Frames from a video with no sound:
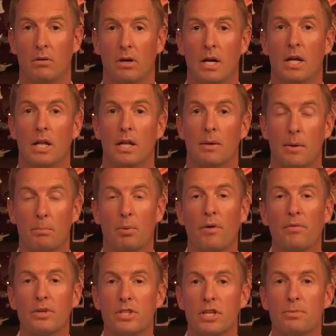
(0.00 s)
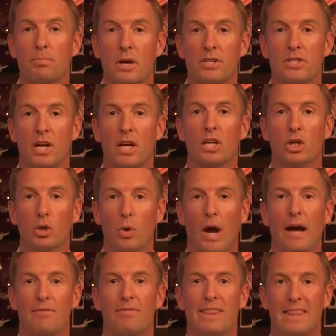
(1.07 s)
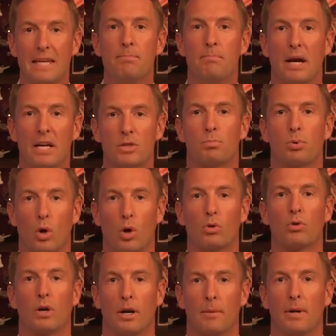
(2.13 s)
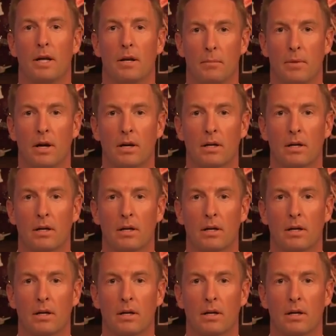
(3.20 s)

Now, let me preface this by saying you have the best program in